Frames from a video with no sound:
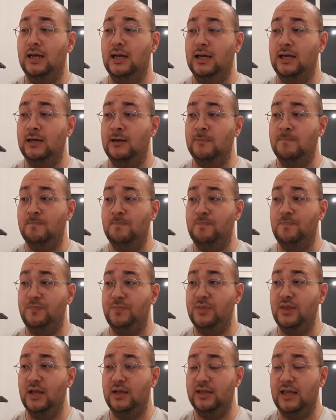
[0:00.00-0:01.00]
Um,
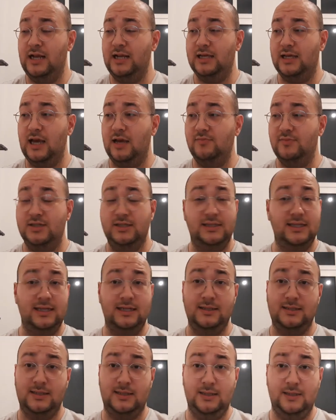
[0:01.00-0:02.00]
then it came to
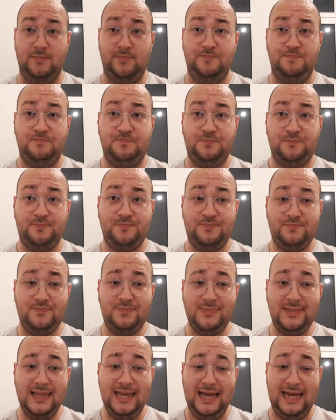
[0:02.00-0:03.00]
dinner time,
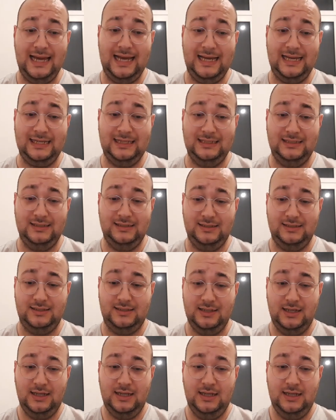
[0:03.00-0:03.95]
and